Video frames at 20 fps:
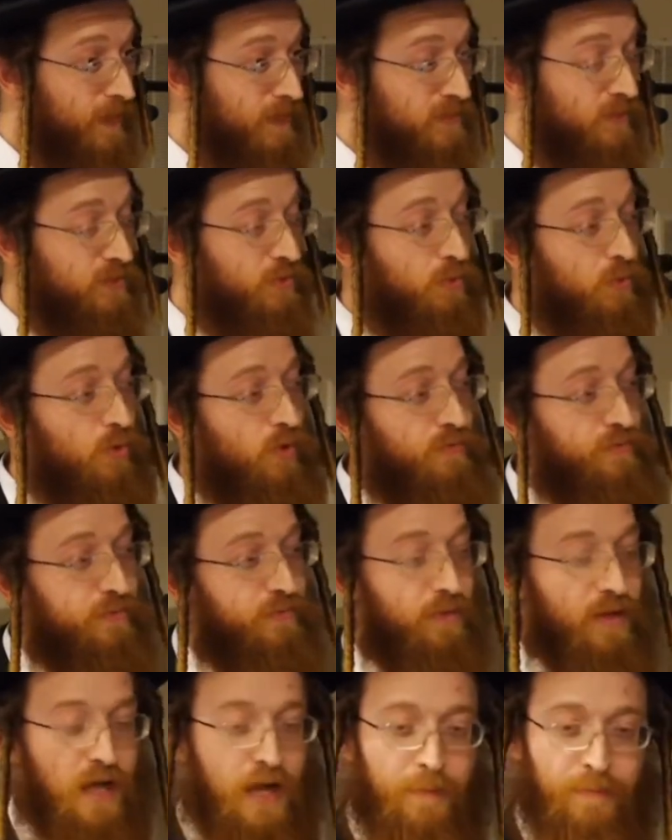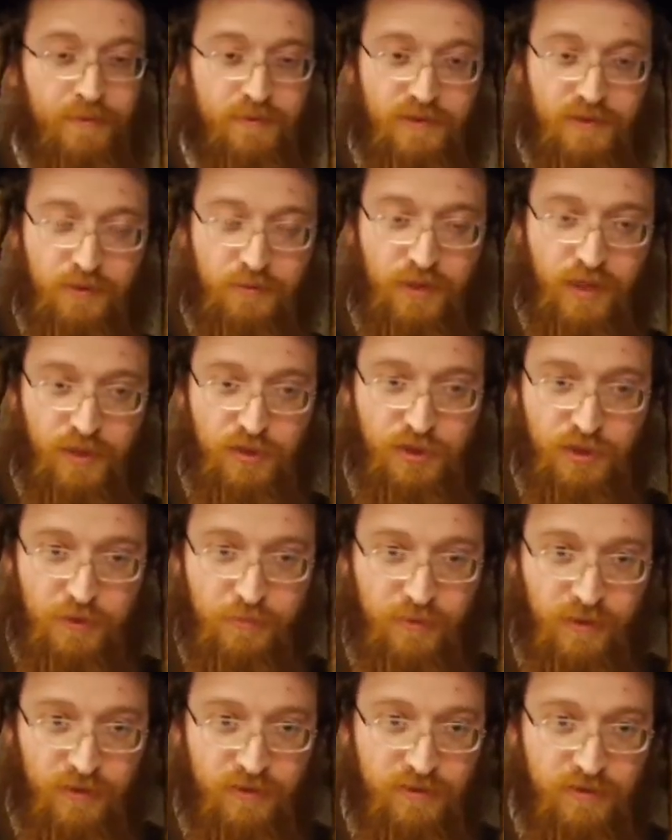So often what happens in a
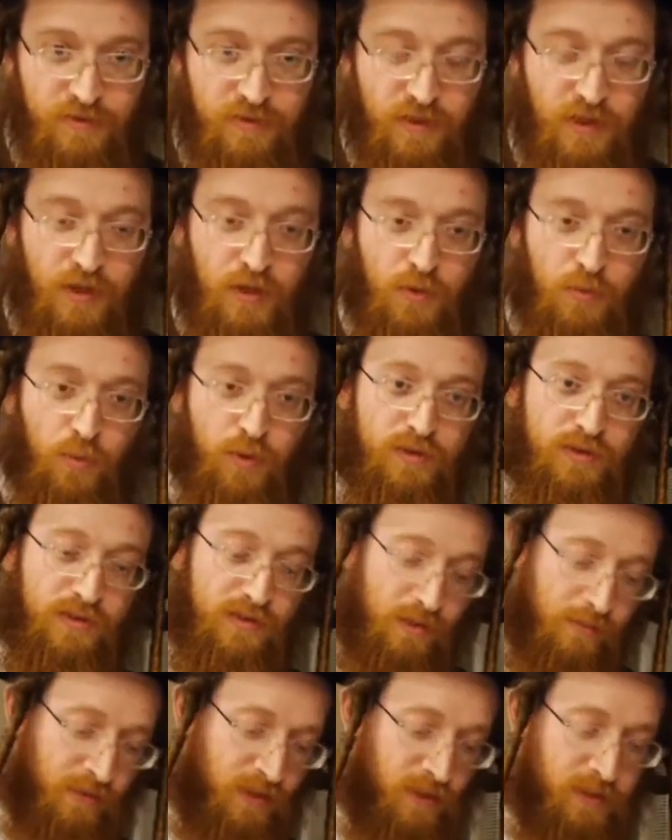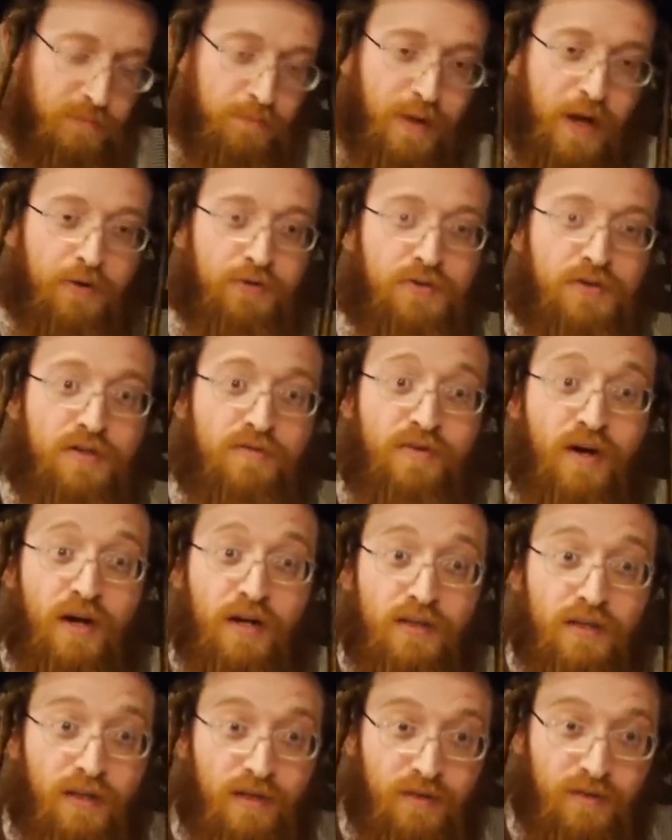relationship is, when some of these boundaries are
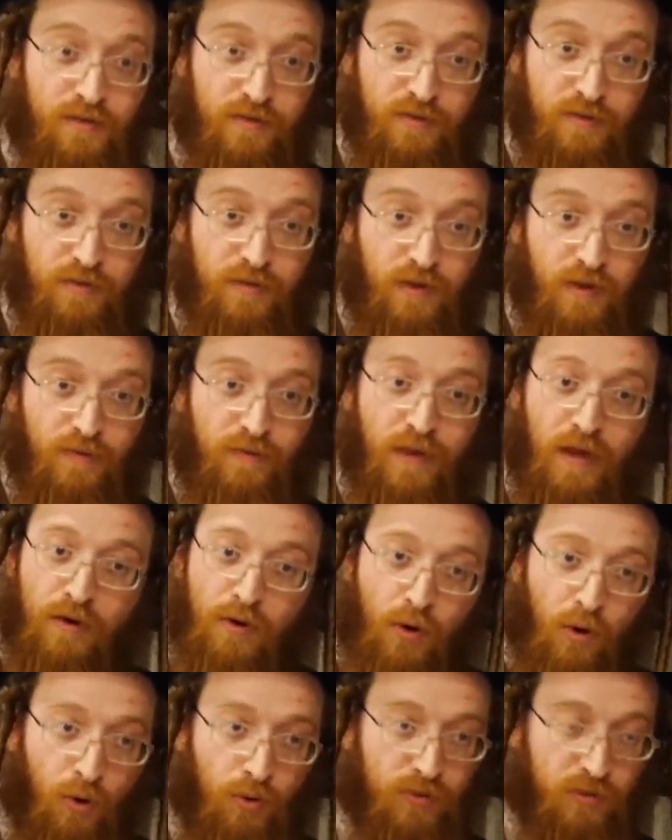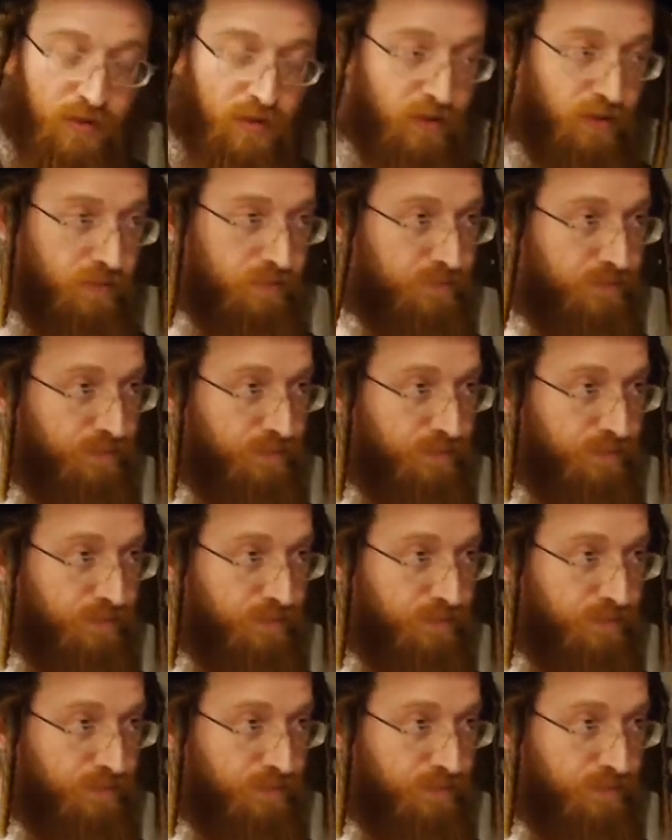violated, not only